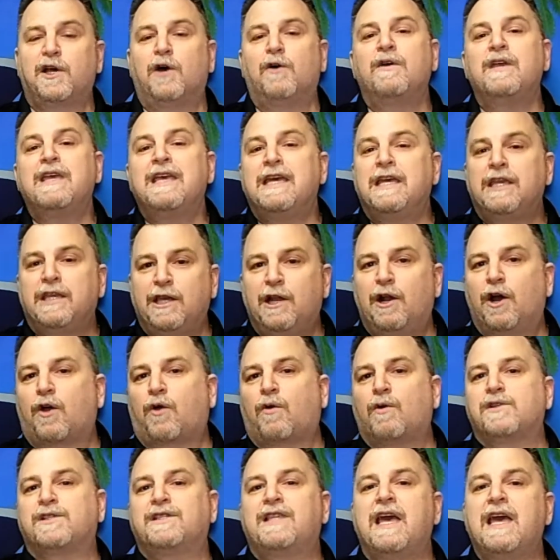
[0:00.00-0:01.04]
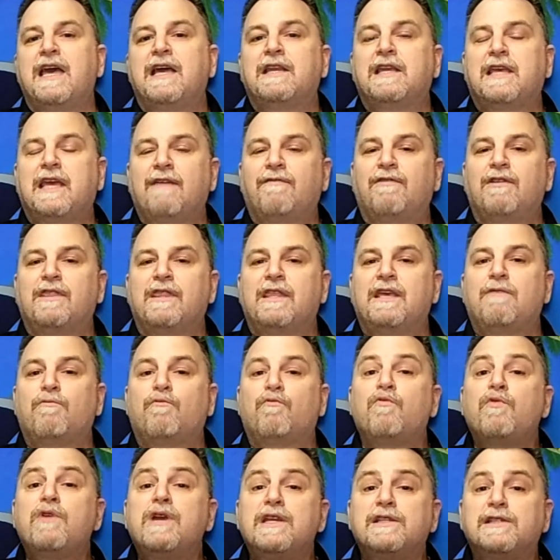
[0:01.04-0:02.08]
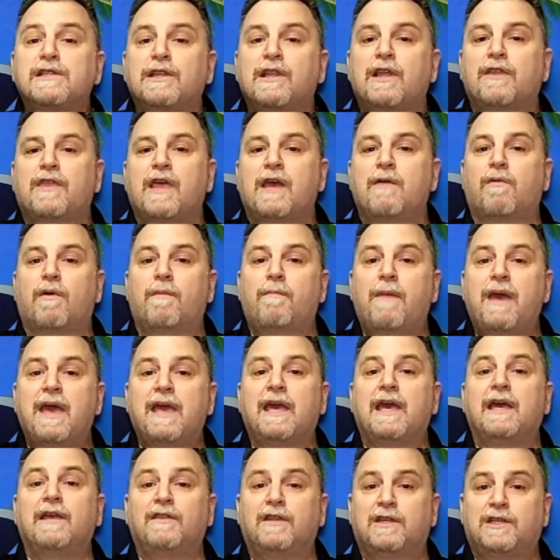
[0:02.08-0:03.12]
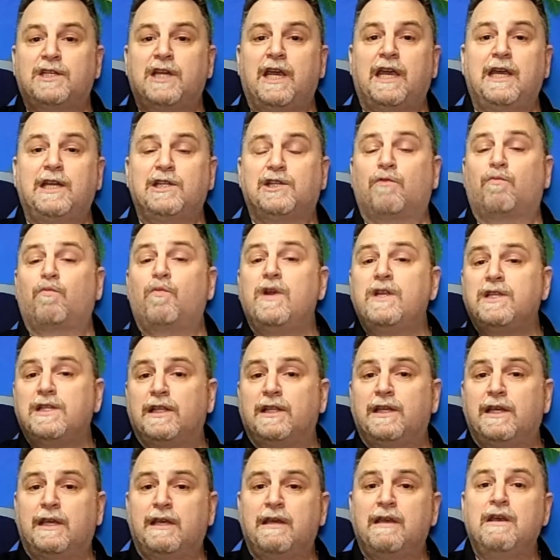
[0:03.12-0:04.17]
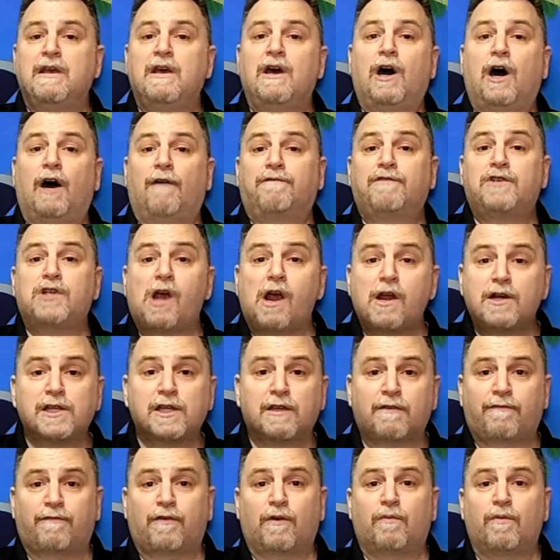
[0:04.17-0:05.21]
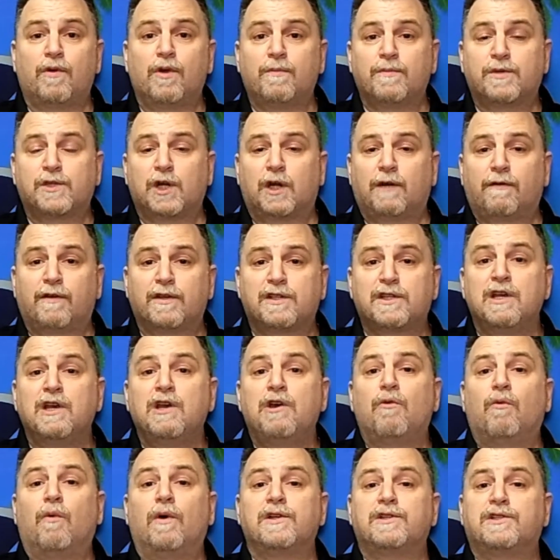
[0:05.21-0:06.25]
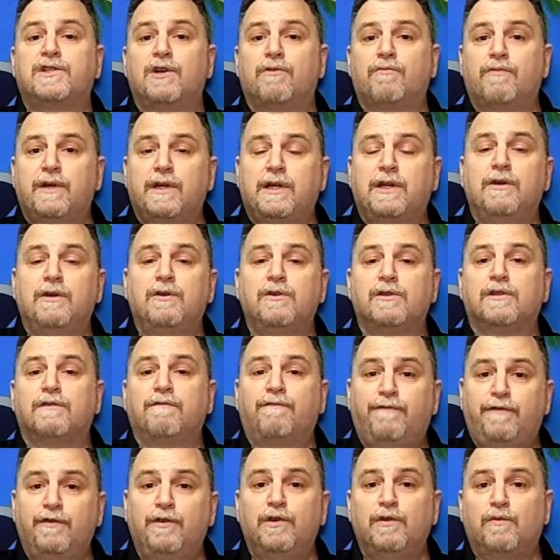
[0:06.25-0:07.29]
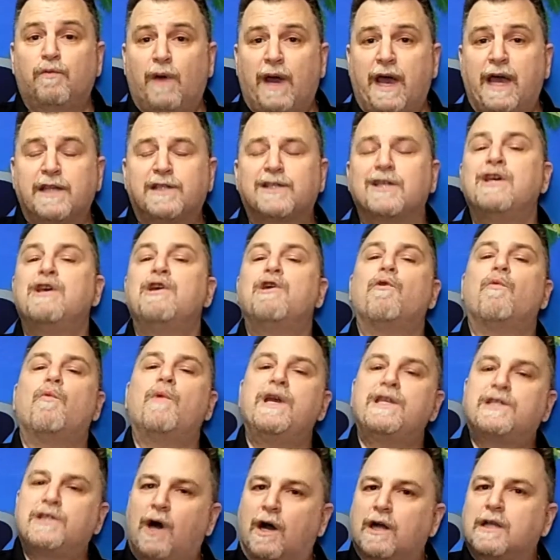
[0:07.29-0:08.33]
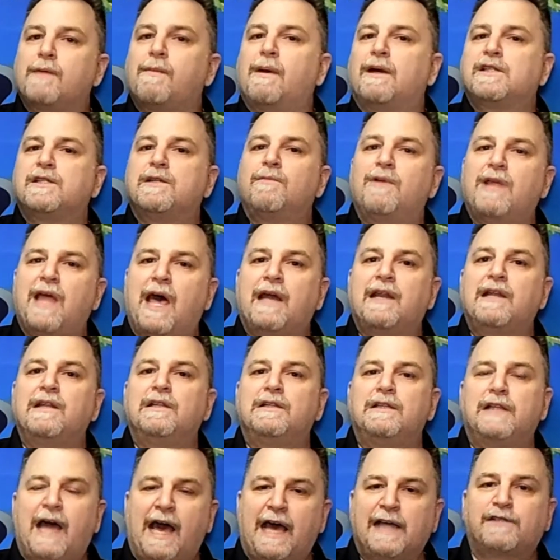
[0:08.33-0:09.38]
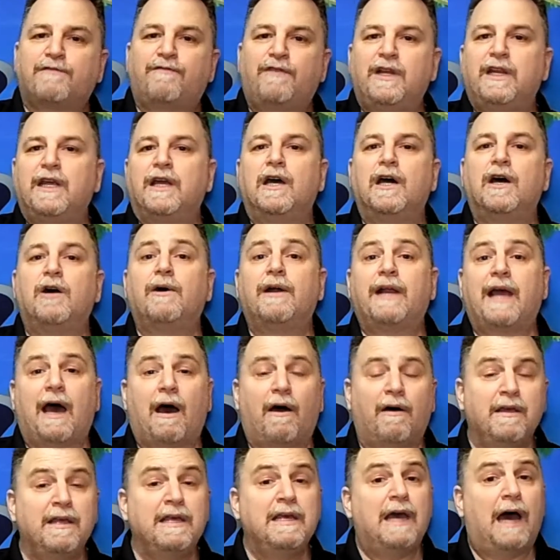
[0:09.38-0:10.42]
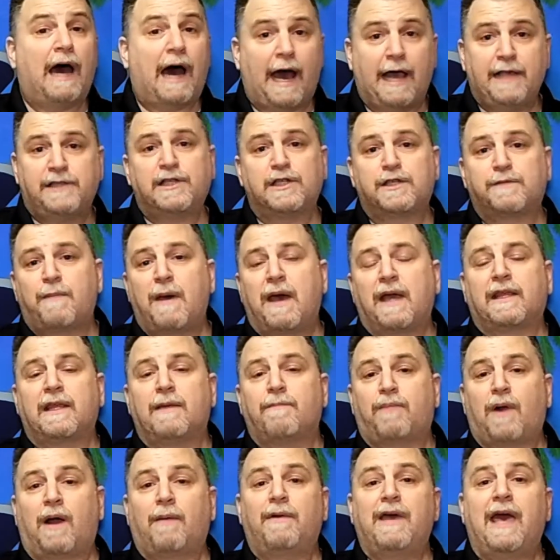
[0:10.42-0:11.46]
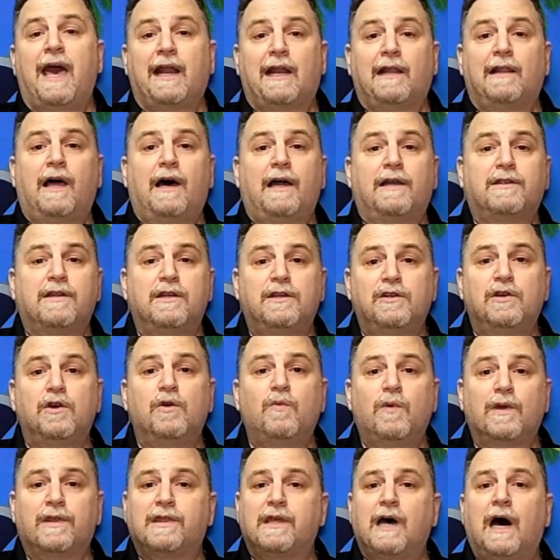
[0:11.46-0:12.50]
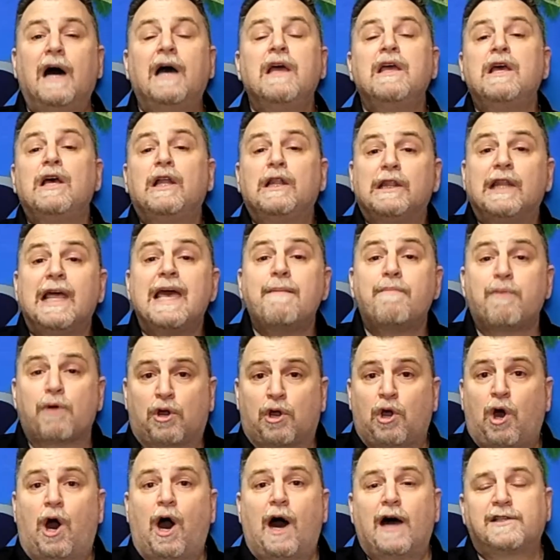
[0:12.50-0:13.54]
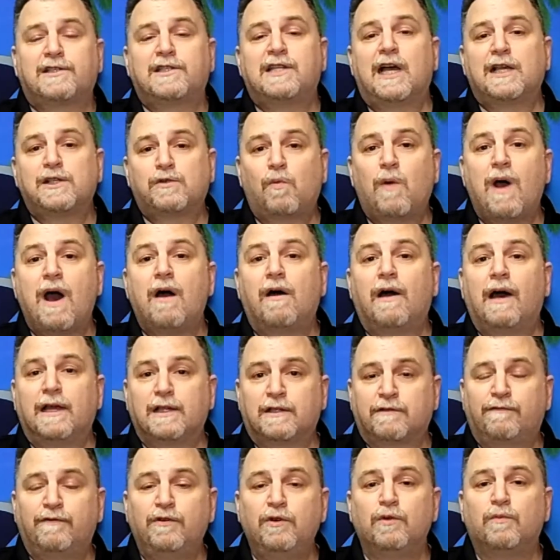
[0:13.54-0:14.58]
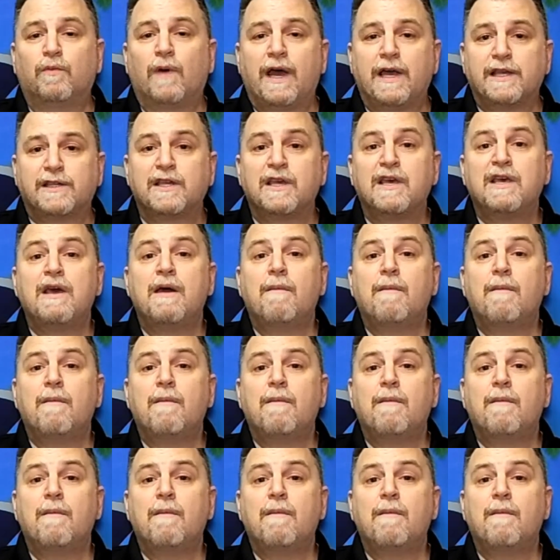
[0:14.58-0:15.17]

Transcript: So, of course, they had given the reason that they were making the change originally of charging for room service was to reduce food waste. We talked about some of that in the last video and how I suspect it probably had a lot to do with labor costs as well as food waste.